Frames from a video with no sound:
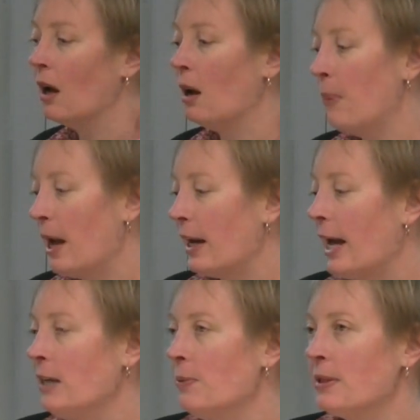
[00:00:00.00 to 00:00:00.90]
About
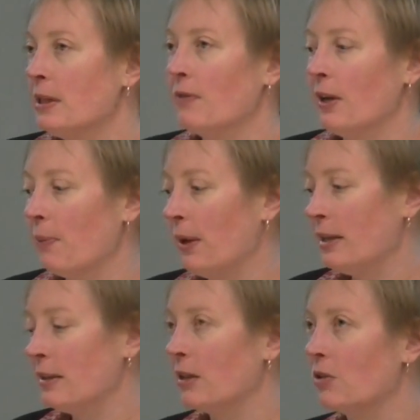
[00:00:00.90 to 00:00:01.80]
80% of that
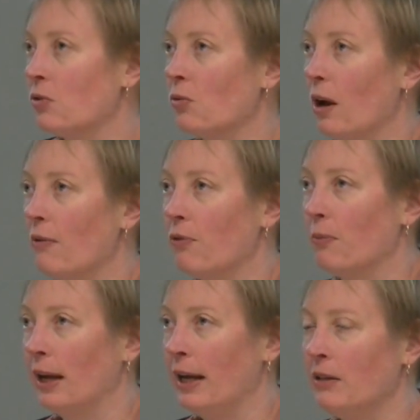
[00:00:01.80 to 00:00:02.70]
plastic is derived from
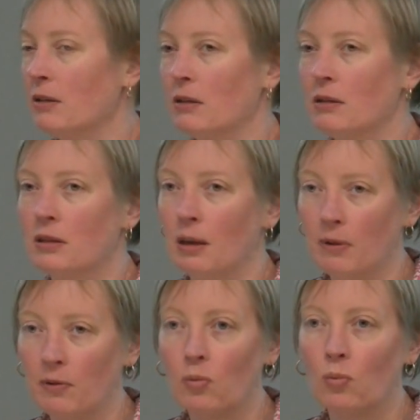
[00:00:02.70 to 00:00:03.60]
land. Some
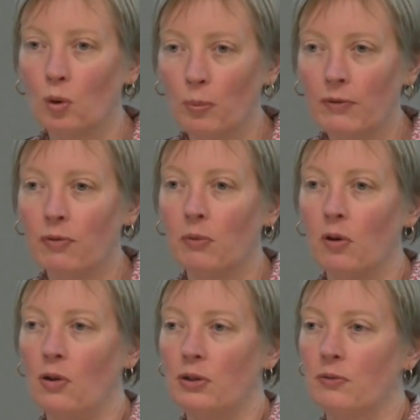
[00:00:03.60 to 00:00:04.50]
of it will be from
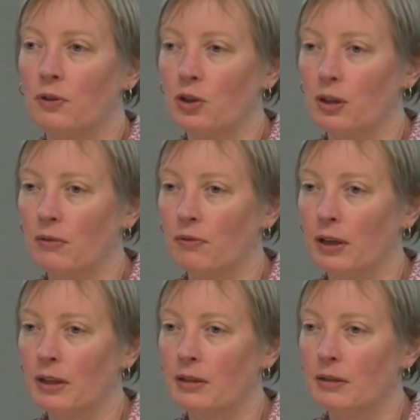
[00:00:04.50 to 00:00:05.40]
lost fishing
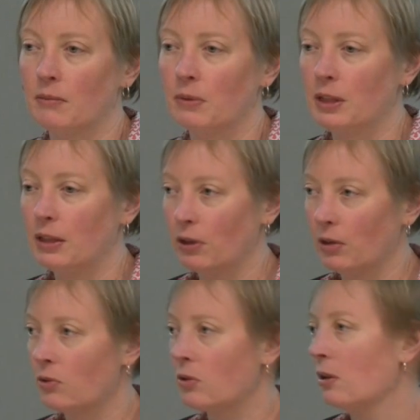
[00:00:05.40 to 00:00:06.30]
fleet
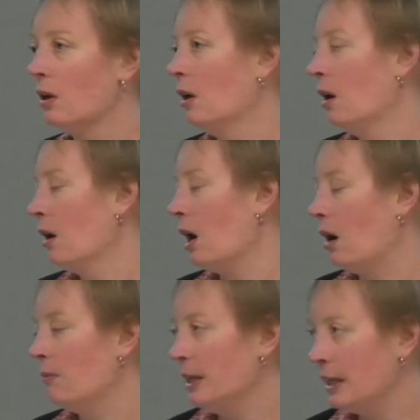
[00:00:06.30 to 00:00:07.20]
materials,
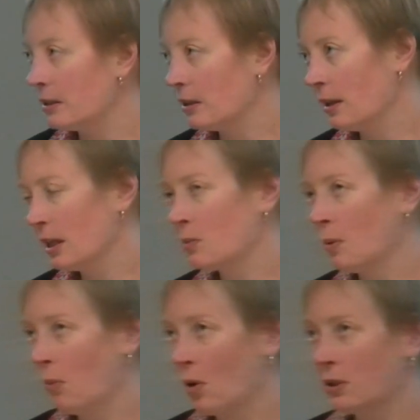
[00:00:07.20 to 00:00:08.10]
nets and things,
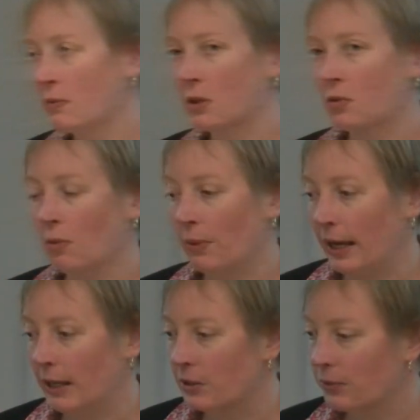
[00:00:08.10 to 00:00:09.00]
but most of it's from
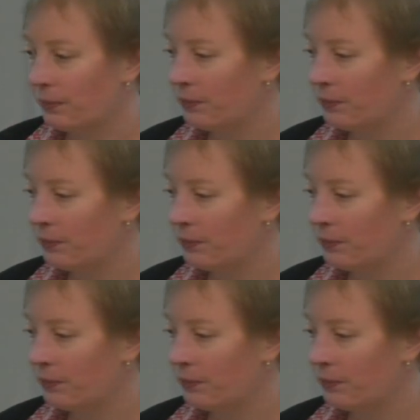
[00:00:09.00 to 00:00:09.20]
land.